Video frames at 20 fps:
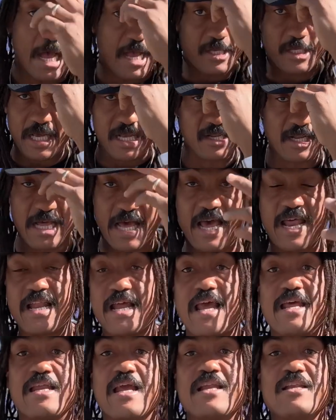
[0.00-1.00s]

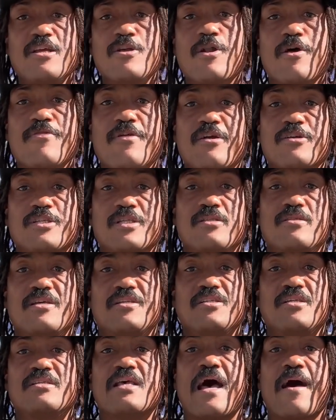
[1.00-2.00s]
And you know,
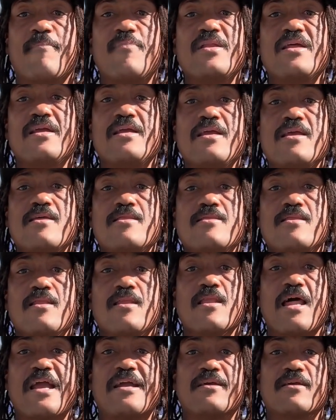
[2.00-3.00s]
this is happening in
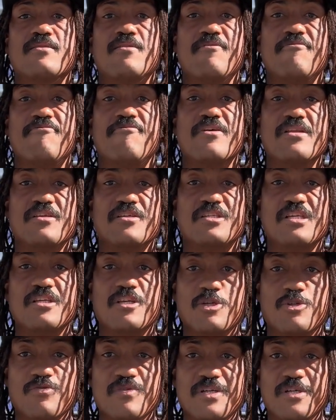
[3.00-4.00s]
like the fitness
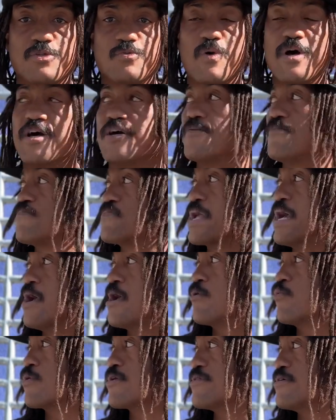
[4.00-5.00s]
industry as well,
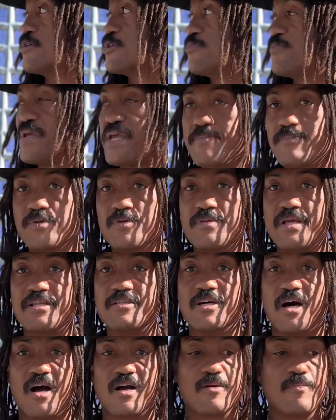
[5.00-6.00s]
where there's people, they
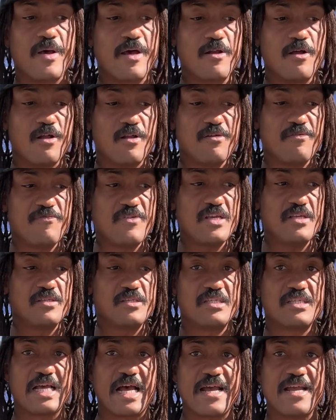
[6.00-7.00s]
talk about all of these
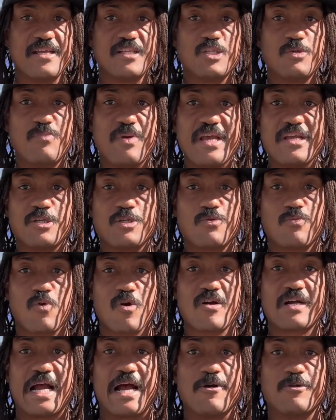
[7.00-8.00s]
science-based
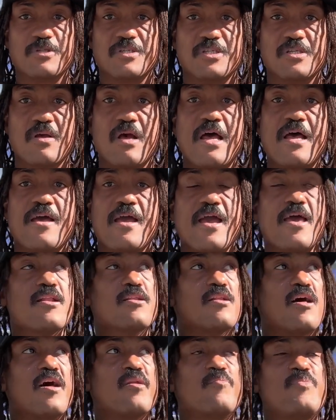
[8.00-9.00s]
workouts, and a
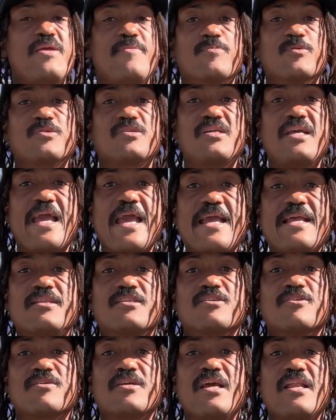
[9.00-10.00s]
lot of people's
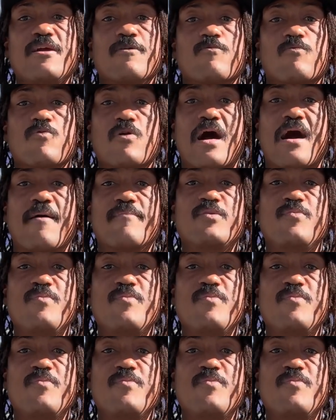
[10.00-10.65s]
gains are getting robbed